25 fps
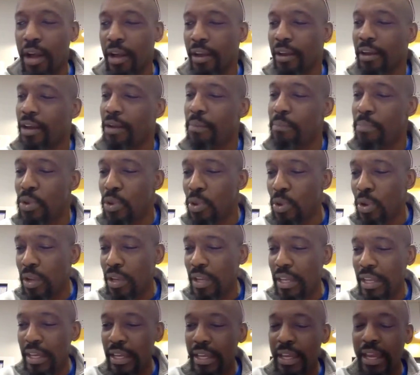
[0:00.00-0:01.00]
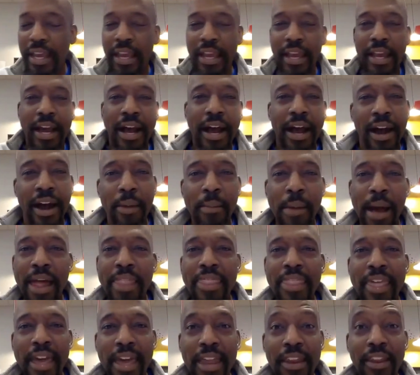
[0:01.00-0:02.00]
community. And
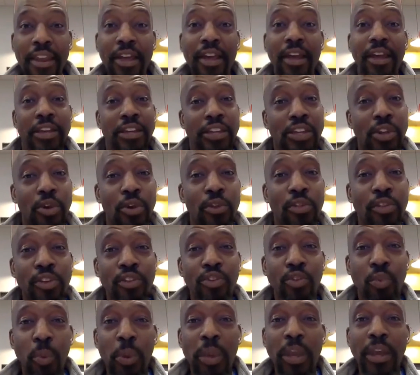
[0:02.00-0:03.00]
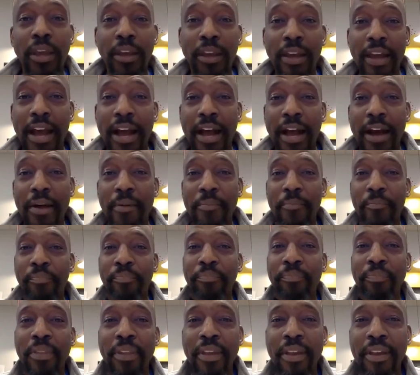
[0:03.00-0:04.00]
then, you know, this week,
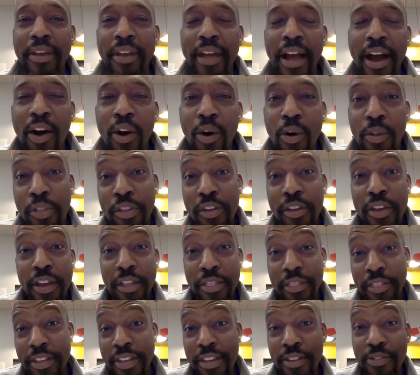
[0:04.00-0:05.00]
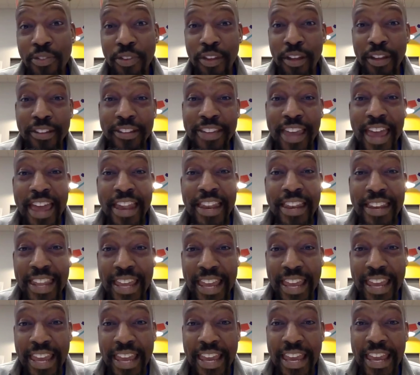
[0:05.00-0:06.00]
in these
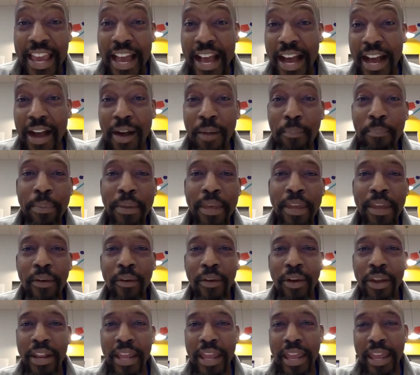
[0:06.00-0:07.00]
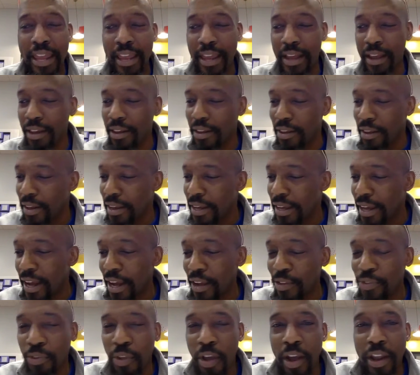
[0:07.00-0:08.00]
10-day period here,
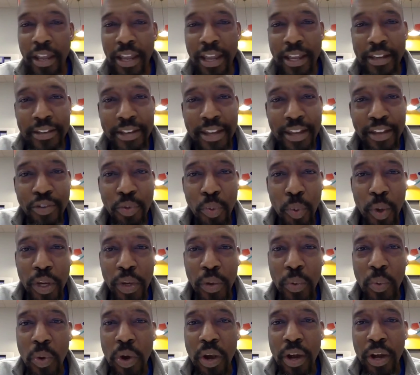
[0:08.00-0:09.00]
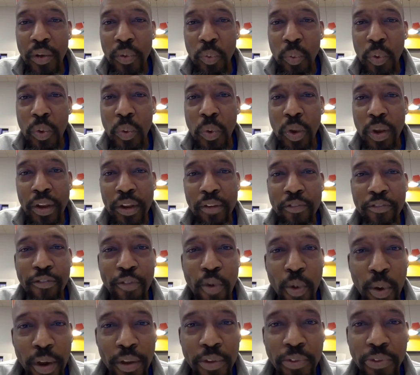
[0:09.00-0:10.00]
starting at day 21, we wanted to
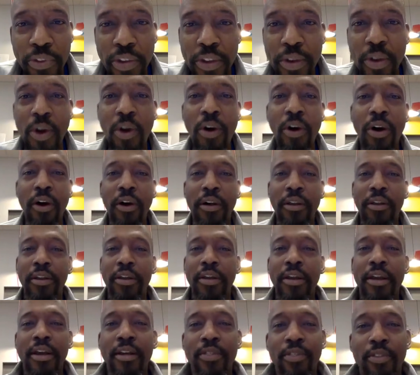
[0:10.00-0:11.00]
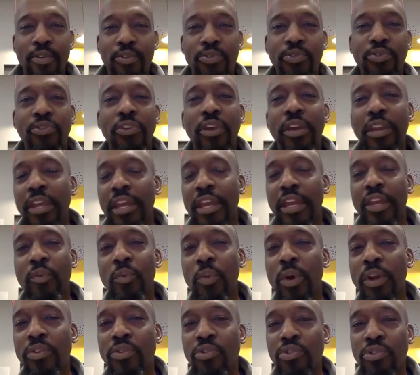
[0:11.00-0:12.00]
focus in on the city in
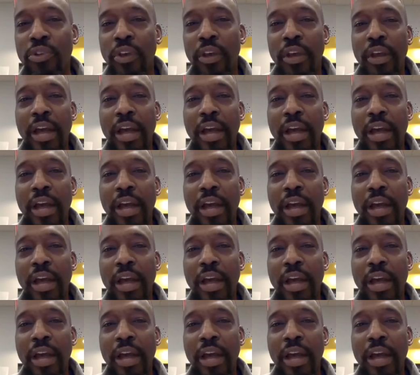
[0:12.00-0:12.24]
which